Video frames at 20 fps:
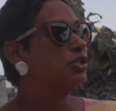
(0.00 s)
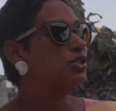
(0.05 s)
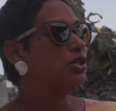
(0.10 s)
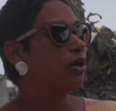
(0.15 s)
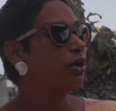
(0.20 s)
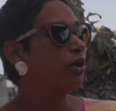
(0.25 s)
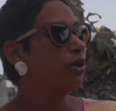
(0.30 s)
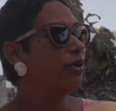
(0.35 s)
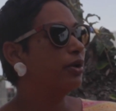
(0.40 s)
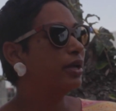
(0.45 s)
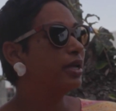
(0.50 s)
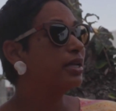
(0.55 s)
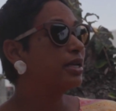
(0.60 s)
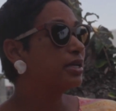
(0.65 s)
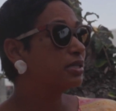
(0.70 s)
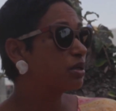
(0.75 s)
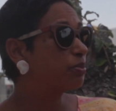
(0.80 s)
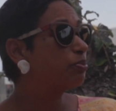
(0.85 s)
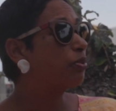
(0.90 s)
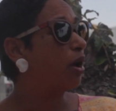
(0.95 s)
So it
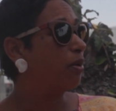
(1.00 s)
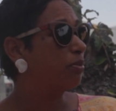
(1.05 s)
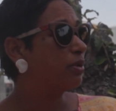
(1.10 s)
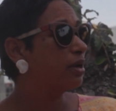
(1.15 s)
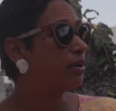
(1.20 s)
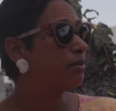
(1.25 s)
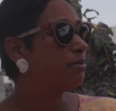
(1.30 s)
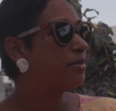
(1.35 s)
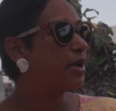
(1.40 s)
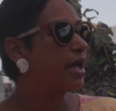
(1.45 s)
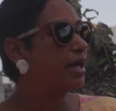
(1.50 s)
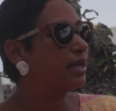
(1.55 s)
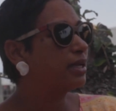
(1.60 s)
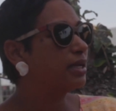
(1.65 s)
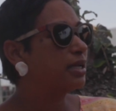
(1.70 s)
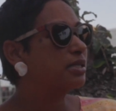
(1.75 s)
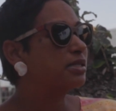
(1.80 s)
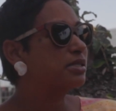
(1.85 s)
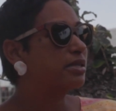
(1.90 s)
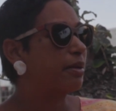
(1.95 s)
is a problem, and
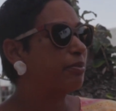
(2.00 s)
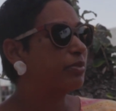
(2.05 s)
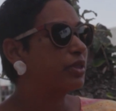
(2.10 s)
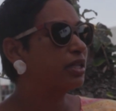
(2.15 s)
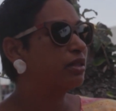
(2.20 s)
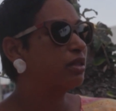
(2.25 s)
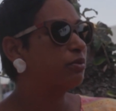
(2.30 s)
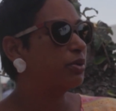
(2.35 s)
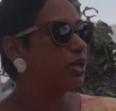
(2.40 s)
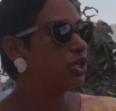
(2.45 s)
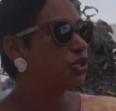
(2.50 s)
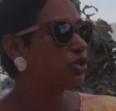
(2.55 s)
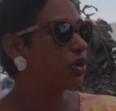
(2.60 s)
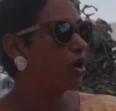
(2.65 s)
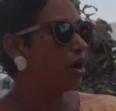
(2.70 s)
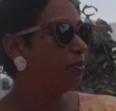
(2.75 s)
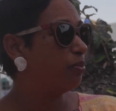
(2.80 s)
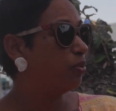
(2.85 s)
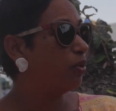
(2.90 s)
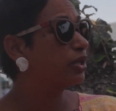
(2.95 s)
it is something the Beach
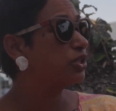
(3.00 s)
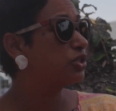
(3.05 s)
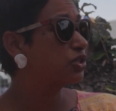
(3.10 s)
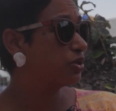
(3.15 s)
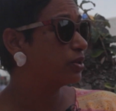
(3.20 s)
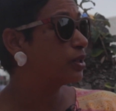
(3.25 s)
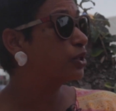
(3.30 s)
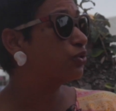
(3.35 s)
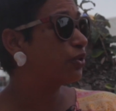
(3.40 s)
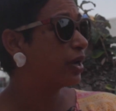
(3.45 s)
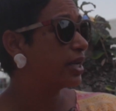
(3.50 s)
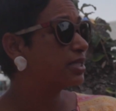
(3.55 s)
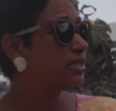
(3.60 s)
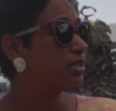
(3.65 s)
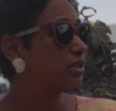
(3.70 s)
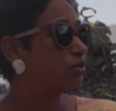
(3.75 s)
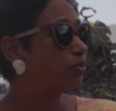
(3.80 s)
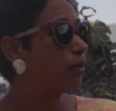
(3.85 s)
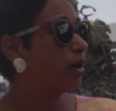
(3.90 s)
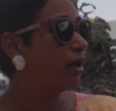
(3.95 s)
Corp wants to
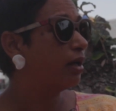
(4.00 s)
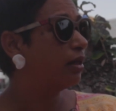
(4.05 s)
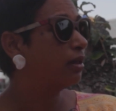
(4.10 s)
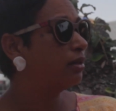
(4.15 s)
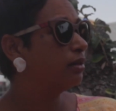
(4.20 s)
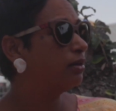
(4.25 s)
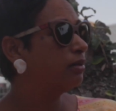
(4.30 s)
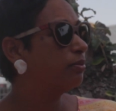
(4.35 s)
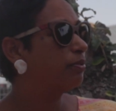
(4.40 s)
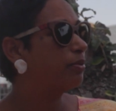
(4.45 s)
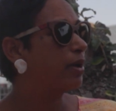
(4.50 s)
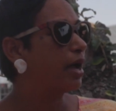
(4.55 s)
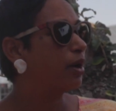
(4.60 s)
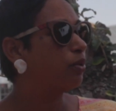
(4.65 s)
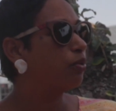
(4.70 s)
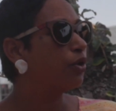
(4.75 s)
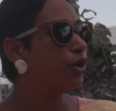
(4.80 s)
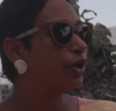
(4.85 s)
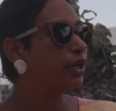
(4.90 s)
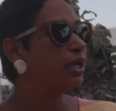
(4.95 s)
address as well
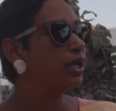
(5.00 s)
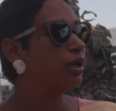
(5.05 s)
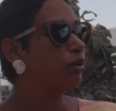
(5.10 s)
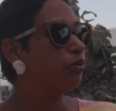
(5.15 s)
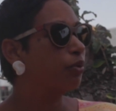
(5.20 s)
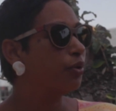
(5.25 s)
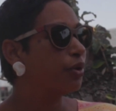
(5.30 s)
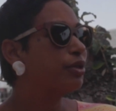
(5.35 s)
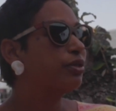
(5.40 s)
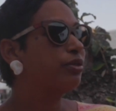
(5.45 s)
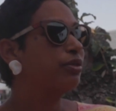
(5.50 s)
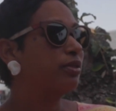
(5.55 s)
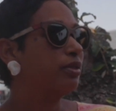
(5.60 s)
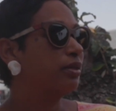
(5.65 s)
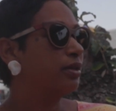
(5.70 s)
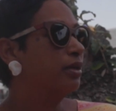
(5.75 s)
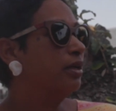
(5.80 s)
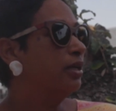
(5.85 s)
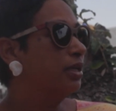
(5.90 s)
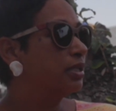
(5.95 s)
by working with
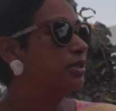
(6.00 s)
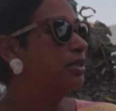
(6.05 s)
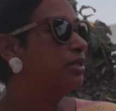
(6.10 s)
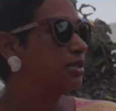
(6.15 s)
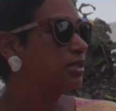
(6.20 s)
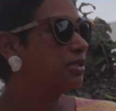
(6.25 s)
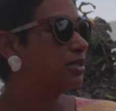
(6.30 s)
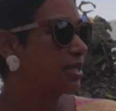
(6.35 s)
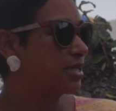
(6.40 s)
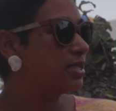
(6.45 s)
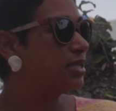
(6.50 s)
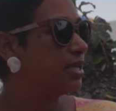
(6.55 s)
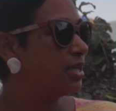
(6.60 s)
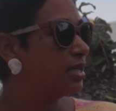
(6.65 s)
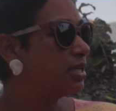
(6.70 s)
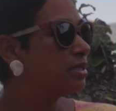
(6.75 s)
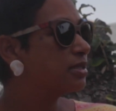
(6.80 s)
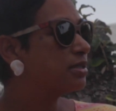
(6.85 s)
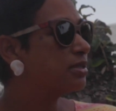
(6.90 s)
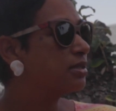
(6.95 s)

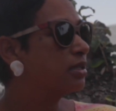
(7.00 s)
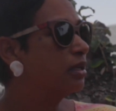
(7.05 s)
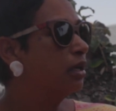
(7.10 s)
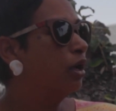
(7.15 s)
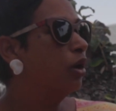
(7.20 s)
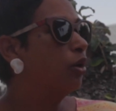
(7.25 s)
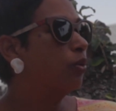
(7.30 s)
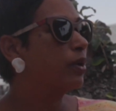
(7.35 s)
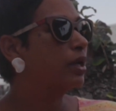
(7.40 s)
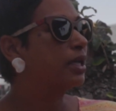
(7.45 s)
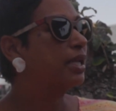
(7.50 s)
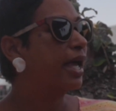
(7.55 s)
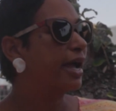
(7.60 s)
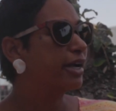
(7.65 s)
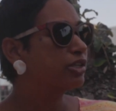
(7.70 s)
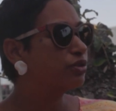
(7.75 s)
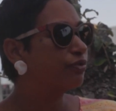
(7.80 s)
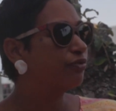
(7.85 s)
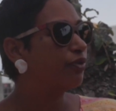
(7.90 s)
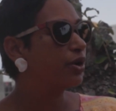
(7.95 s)
cities. We'd
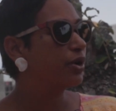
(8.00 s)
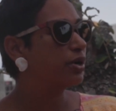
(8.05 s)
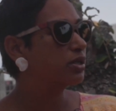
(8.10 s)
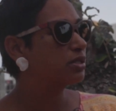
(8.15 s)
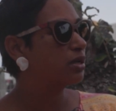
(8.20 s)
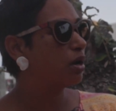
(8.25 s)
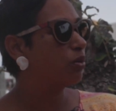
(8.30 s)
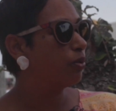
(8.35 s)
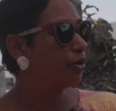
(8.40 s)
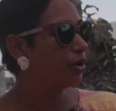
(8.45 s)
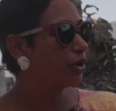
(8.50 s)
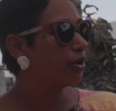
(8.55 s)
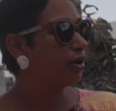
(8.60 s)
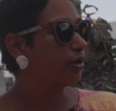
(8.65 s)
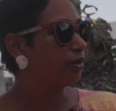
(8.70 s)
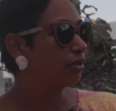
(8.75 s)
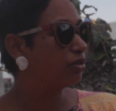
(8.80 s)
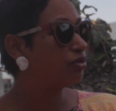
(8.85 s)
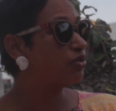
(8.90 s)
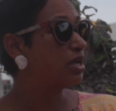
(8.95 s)
like to focus our work
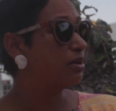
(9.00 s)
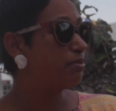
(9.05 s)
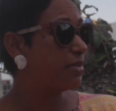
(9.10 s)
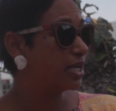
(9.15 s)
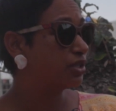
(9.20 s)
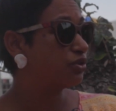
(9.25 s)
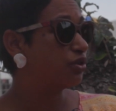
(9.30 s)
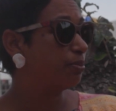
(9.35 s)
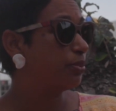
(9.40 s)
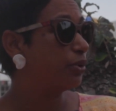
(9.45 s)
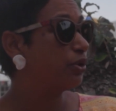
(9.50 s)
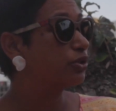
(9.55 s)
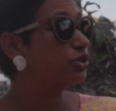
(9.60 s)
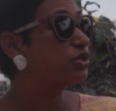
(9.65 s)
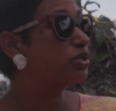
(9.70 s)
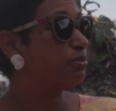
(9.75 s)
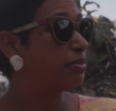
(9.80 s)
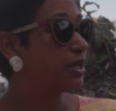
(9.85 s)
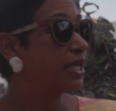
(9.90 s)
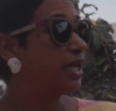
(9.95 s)
on 3
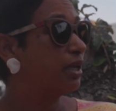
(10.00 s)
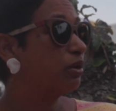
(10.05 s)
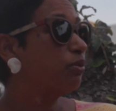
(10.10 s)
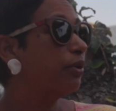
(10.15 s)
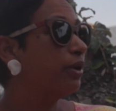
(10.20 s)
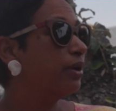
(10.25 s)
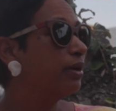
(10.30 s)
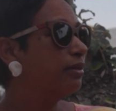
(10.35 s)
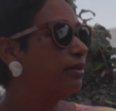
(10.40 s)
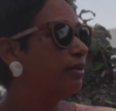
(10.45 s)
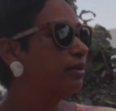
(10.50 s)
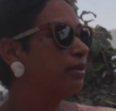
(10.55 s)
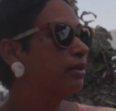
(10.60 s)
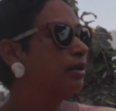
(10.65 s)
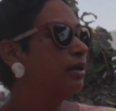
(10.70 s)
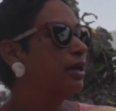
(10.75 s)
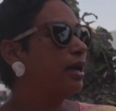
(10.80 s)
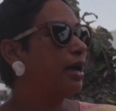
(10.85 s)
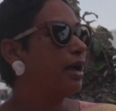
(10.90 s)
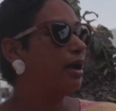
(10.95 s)
metropoles to begin with,
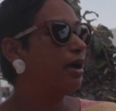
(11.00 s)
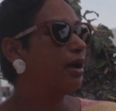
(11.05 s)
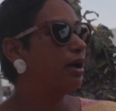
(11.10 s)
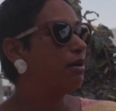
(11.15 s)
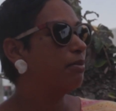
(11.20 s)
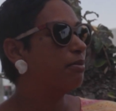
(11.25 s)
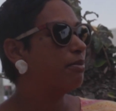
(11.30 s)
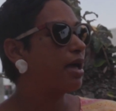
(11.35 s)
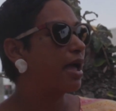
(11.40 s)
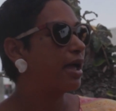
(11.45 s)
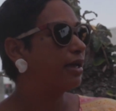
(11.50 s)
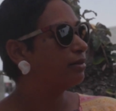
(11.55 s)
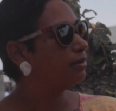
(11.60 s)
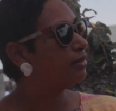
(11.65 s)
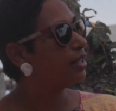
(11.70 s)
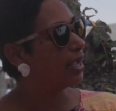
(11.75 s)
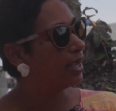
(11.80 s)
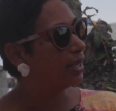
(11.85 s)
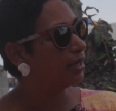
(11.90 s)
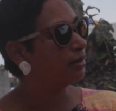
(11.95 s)

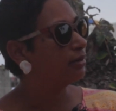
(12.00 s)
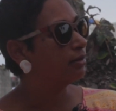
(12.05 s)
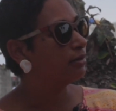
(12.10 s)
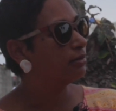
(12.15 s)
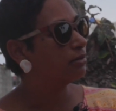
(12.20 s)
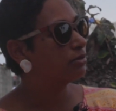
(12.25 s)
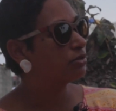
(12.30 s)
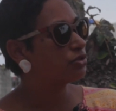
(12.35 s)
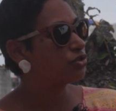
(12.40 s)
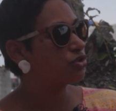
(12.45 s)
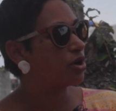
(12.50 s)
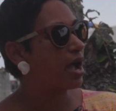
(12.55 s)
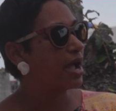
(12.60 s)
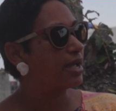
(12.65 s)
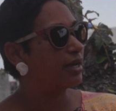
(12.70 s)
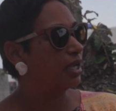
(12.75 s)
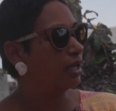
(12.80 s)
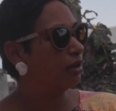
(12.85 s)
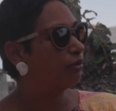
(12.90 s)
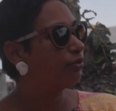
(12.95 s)
and then
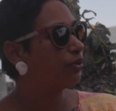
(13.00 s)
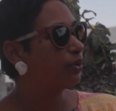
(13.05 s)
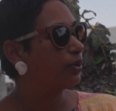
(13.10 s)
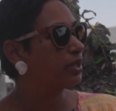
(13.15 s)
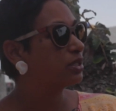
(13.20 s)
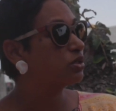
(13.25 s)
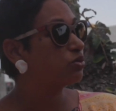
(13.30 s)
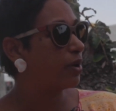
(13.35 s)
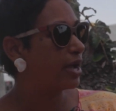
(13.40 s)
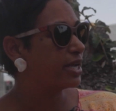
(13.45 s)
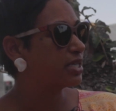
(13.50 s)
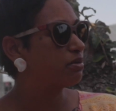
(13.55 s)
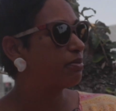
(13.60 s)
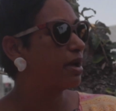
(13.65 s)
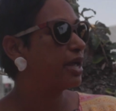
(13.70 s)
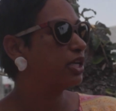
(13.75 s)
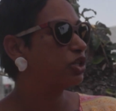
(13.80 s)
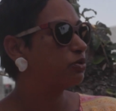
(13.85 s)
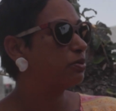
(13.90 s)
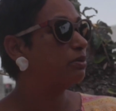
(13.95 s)
try and influence waste
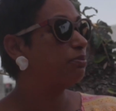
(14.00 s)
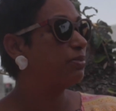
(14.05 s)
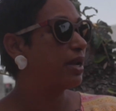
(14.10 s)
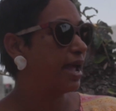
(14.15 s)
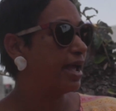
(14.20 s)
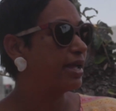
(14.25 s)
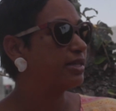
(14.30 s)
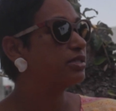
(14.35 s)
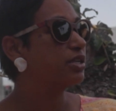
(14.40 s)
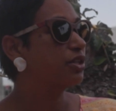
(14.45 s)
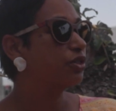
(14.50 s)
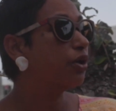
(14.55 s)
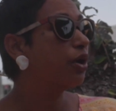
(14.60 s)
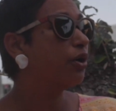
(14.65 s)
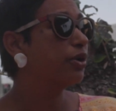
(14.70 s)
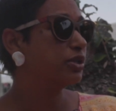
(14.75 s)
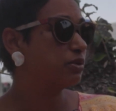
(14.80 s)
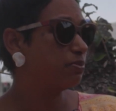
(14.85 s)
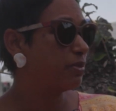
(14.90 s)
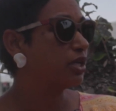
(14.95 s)
management plans in
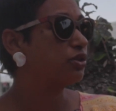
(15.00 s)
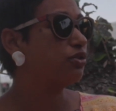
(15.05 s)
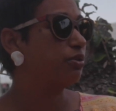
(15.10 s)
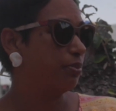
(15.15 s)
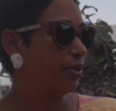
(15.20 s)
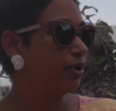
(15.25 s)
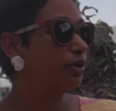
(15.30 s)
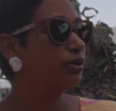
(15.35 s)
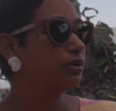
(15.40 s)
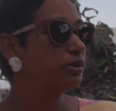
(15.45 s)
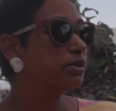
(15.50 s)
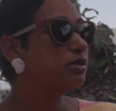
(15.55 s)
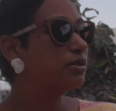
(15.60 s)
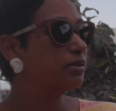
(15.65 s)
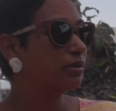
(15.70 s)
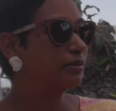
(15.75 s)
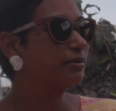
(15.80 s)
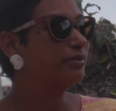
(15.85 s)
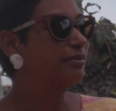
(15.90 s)
those metropoles.